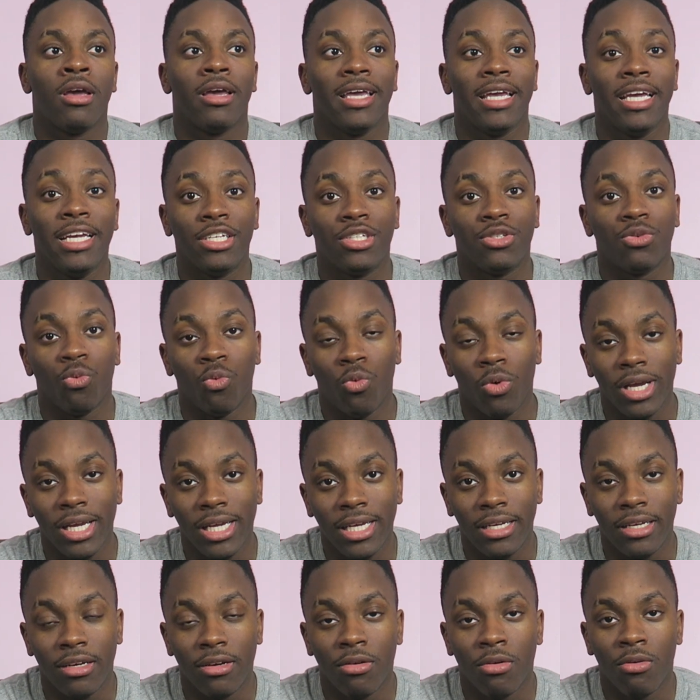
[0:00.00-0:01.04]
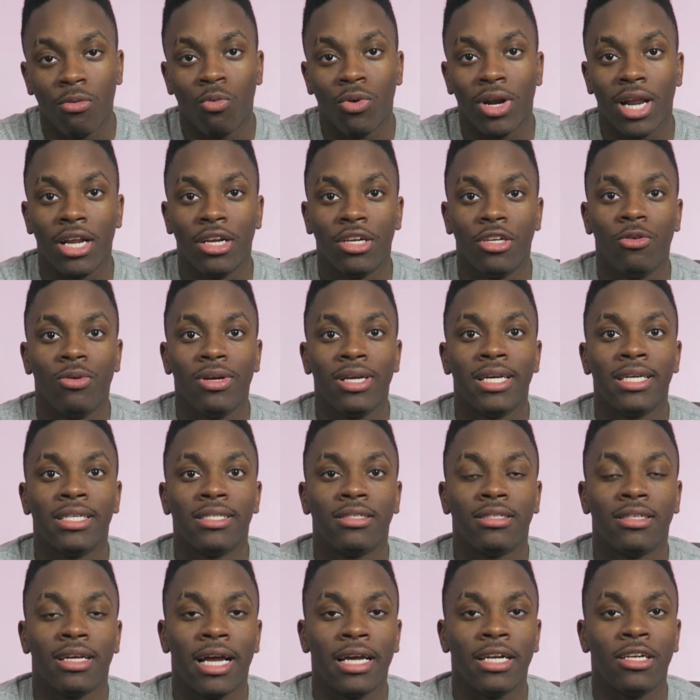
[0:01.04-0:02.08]
each week what I do
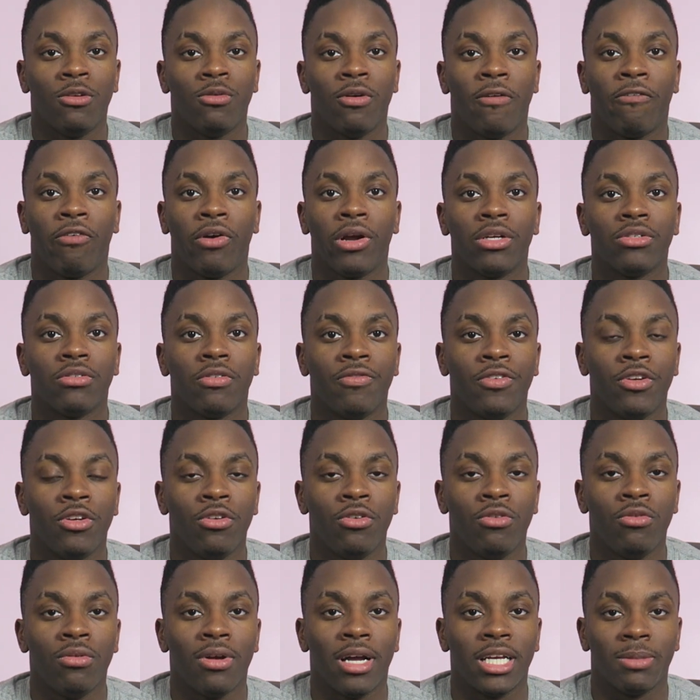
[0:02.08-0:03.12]
is I do a fragrance review.